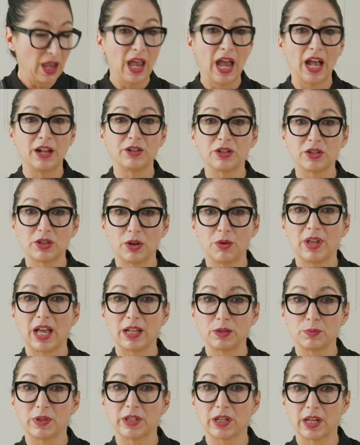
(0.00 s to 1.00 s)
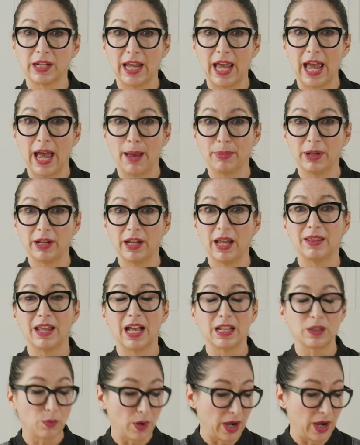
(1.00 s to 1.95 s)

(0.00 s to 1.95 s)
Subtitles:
And just know that's what's gonna happen. And that's